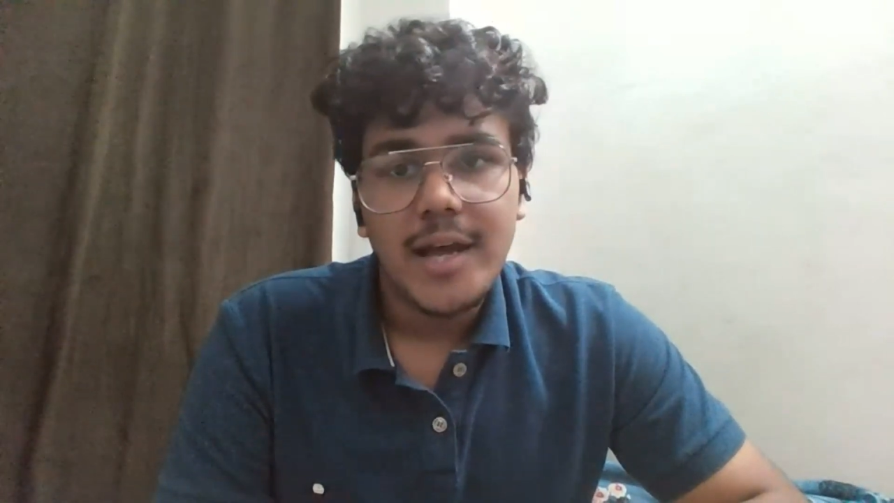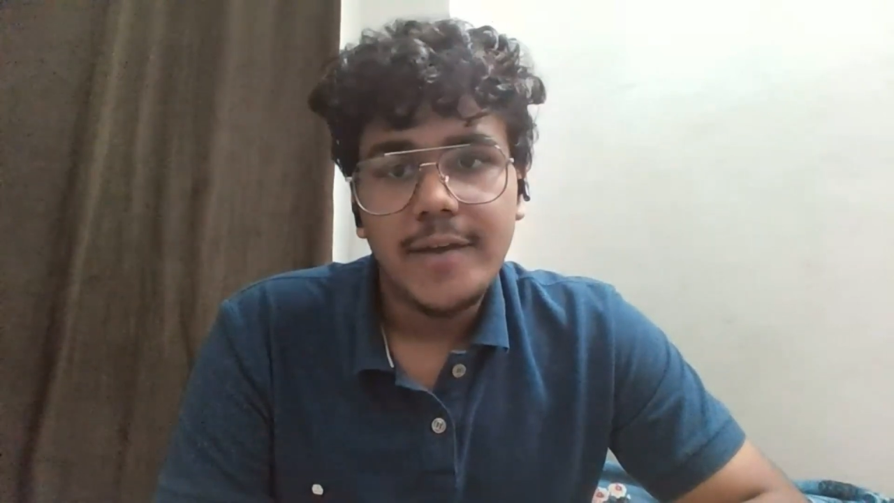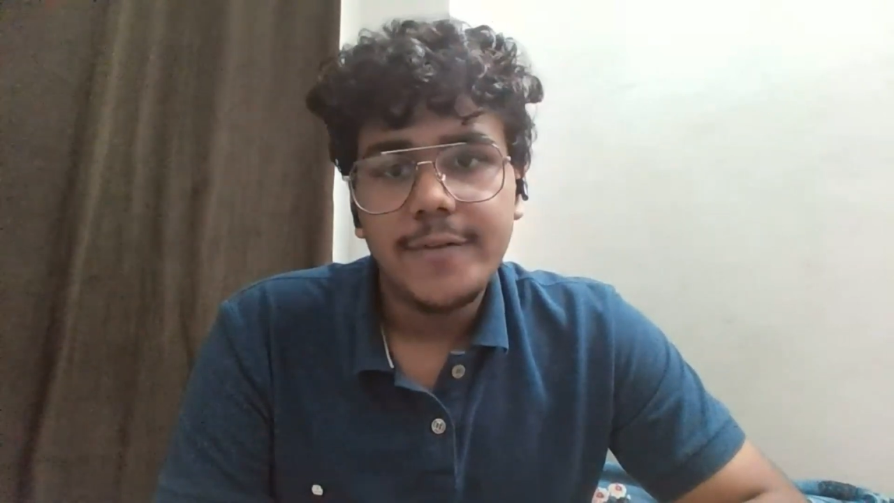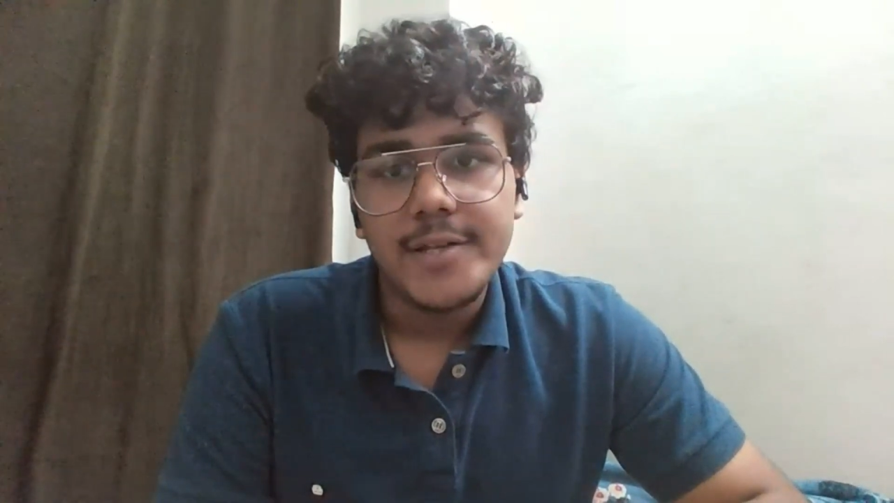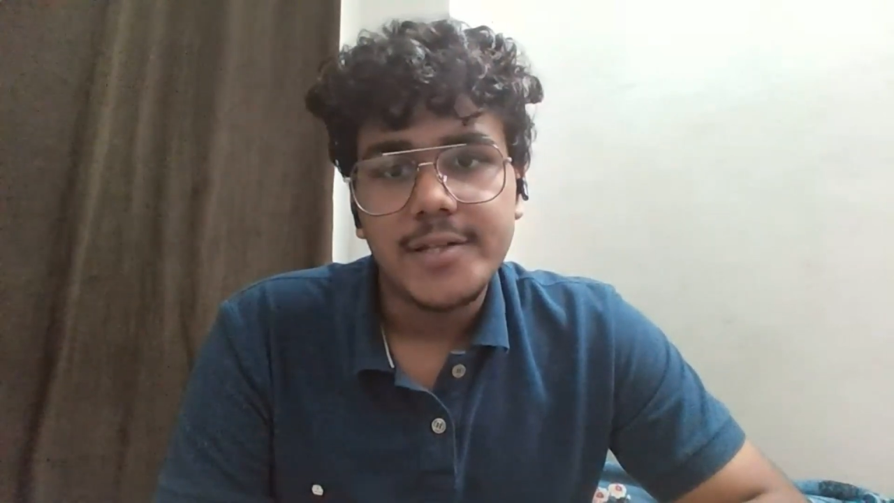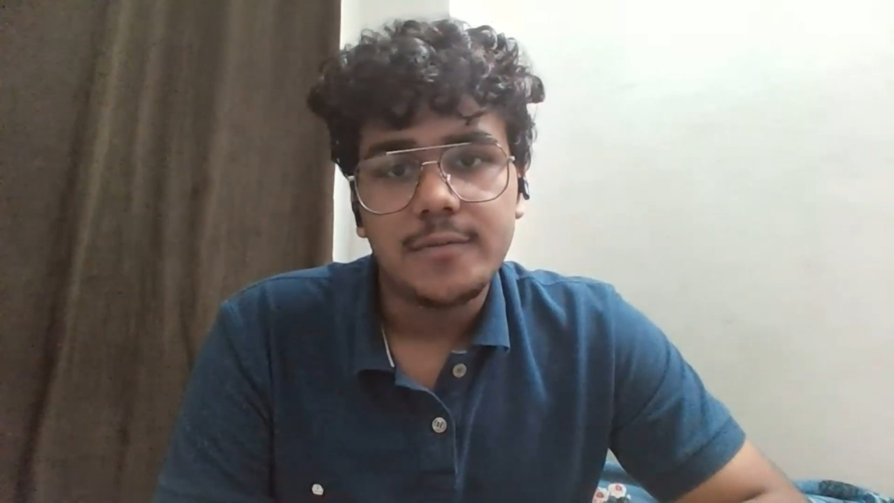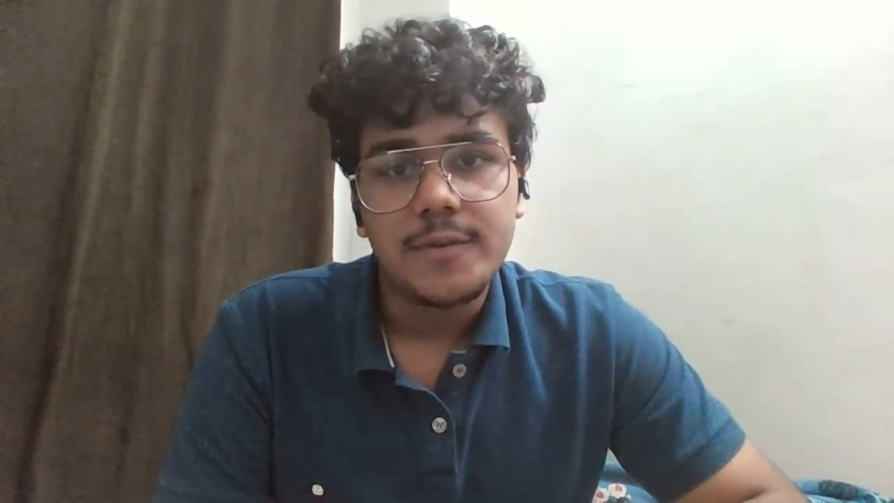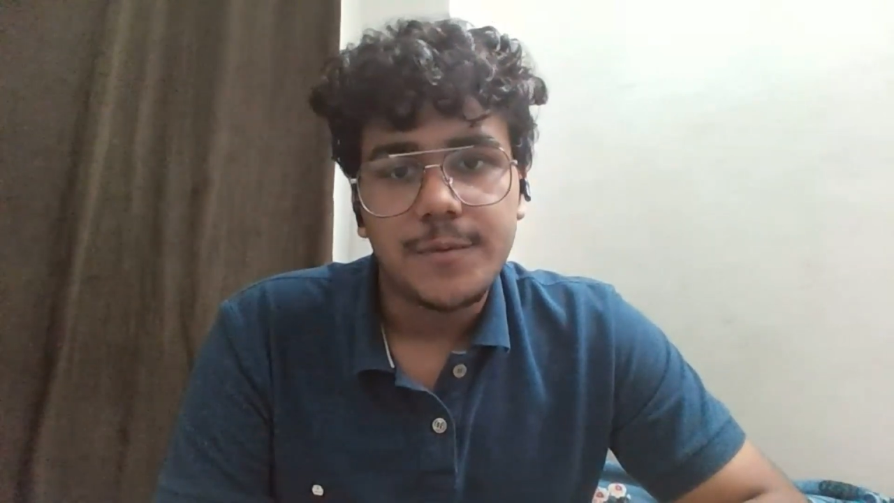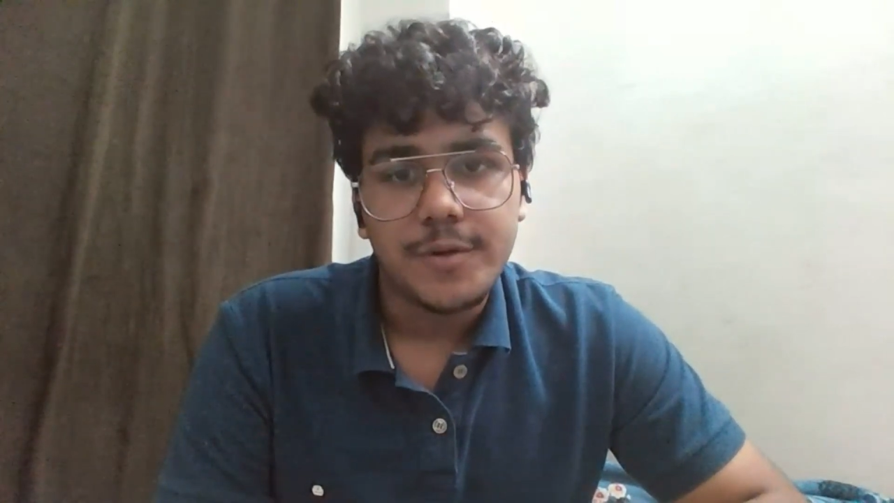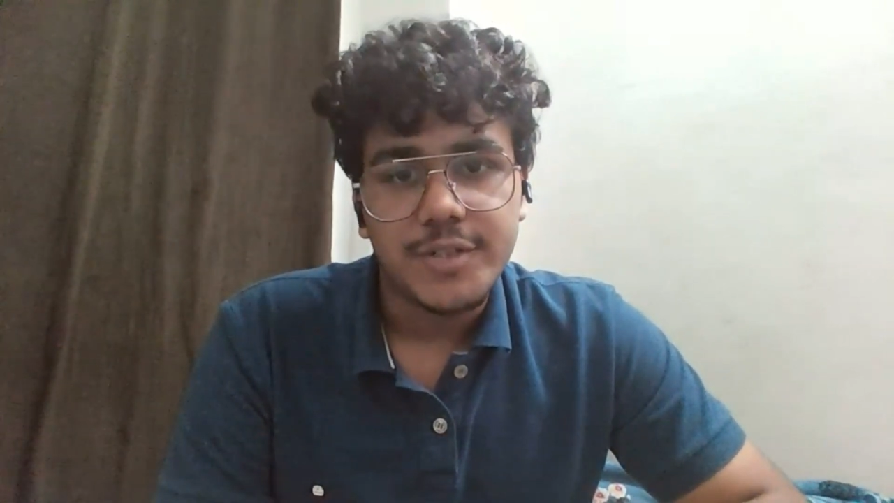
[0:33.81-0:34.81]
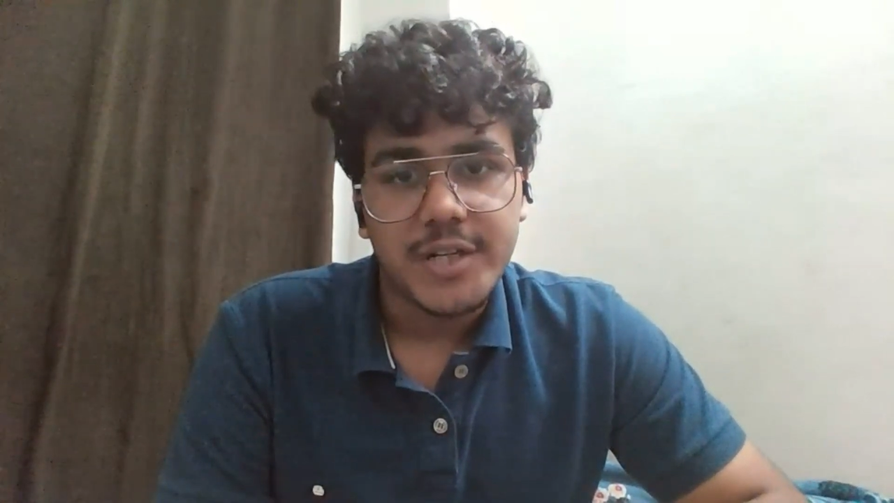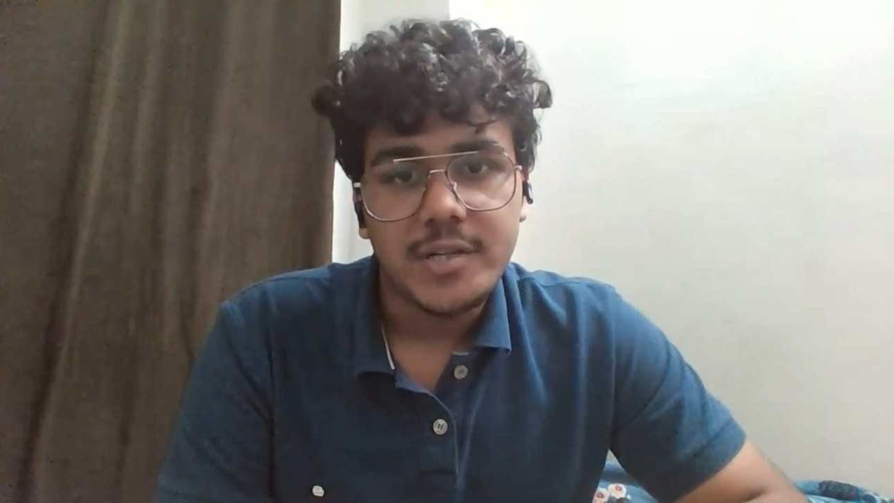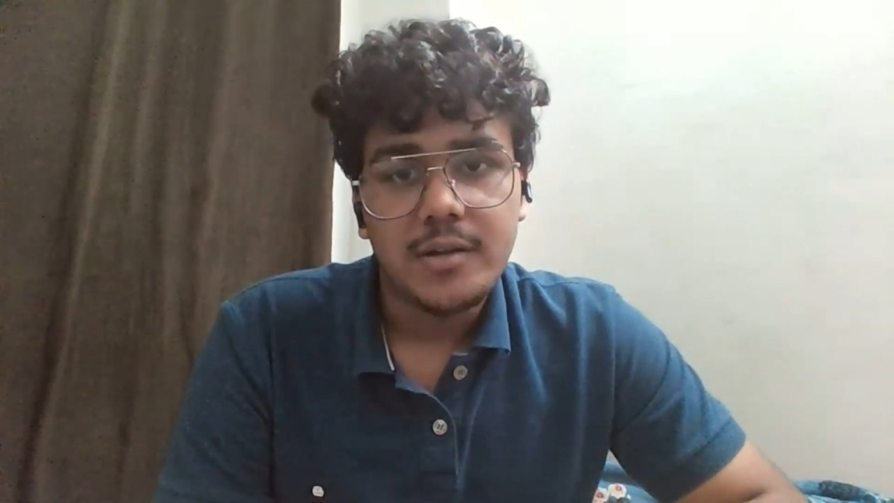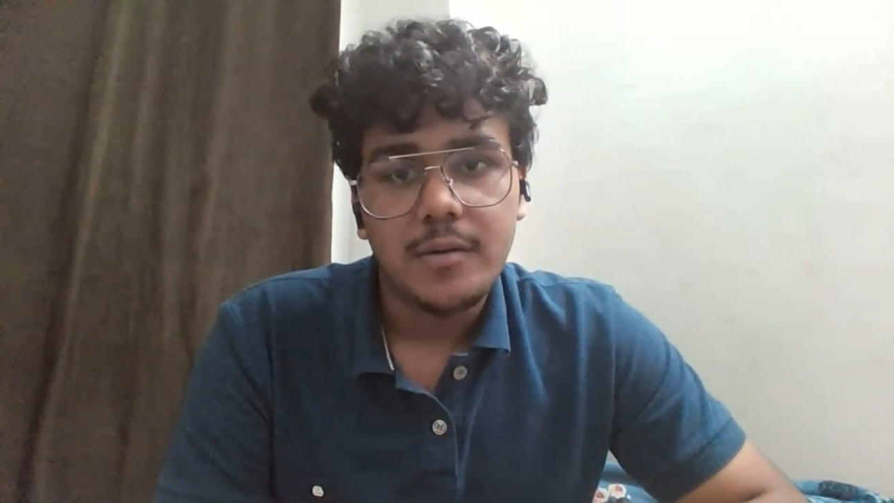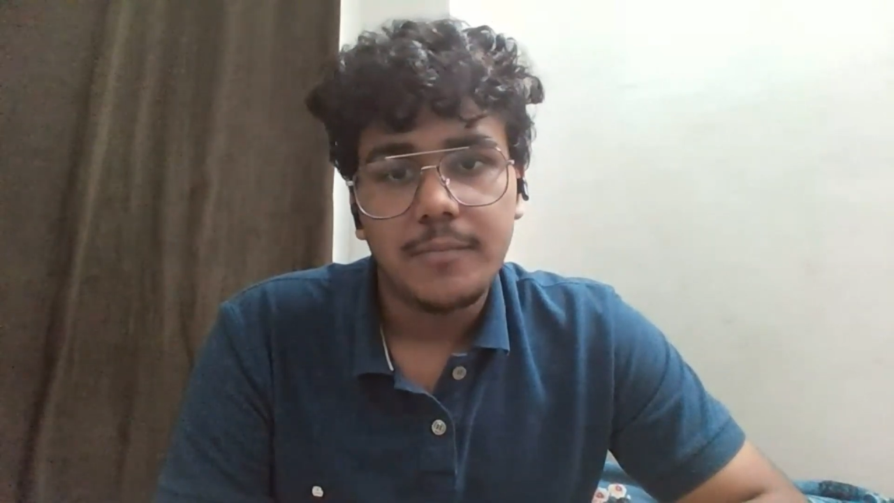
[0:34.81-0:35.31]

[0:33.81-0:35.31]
live test of the project.